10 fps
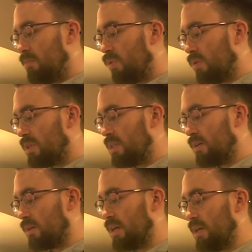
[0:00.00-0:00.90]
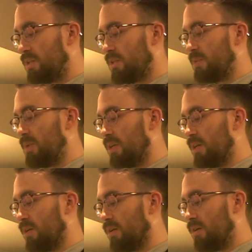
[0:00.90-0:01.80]
Porous elongation
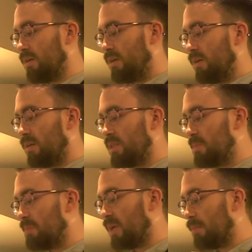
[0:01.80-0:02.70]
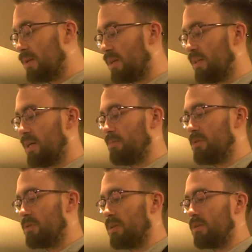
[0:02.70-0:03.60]
speaking, Hard to be public in that
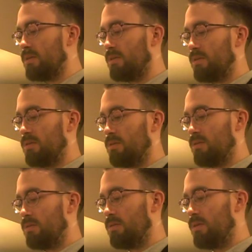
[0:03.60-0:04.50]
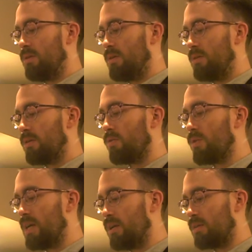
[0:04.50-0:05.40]
music. The
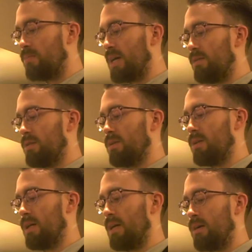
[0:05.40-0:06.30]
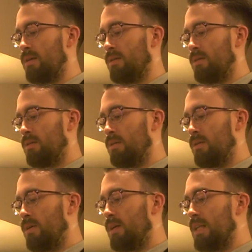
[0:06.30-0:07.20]
green compounded on layer,
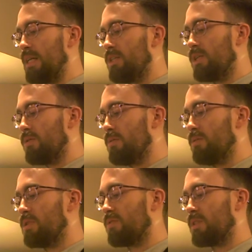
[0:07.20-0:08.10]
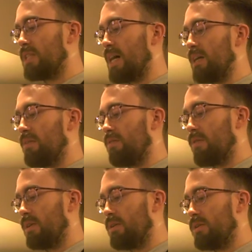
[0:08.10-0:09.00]
leaching ooze for static
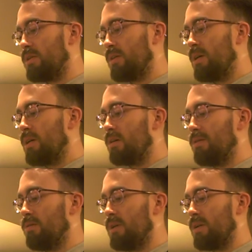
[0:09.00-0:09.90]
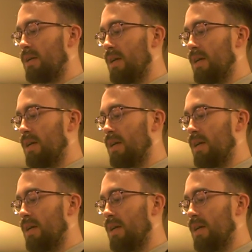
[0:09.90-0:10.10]
fringe, colluded on